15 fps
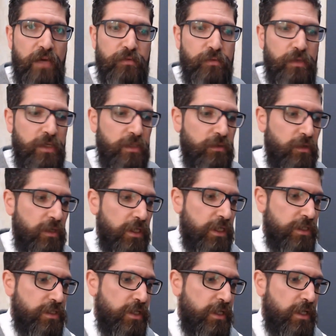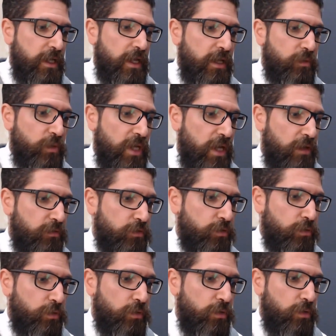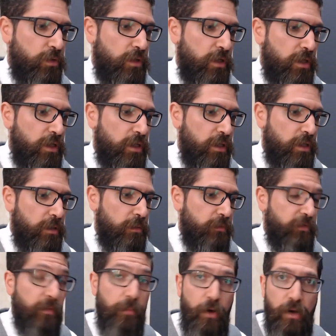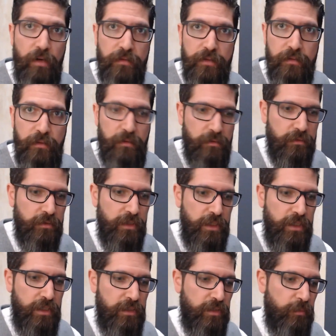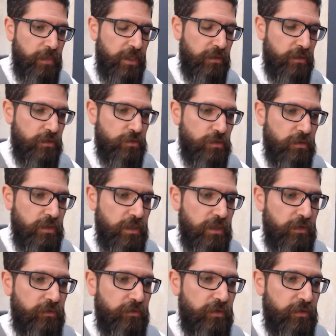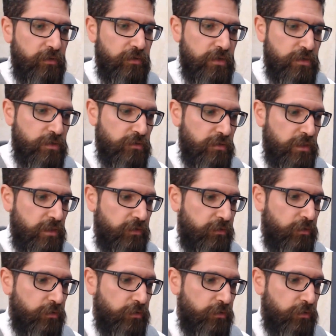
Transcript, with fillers: we have to acknowledge, and we have to uh, support the independent journalists, citizen journalists.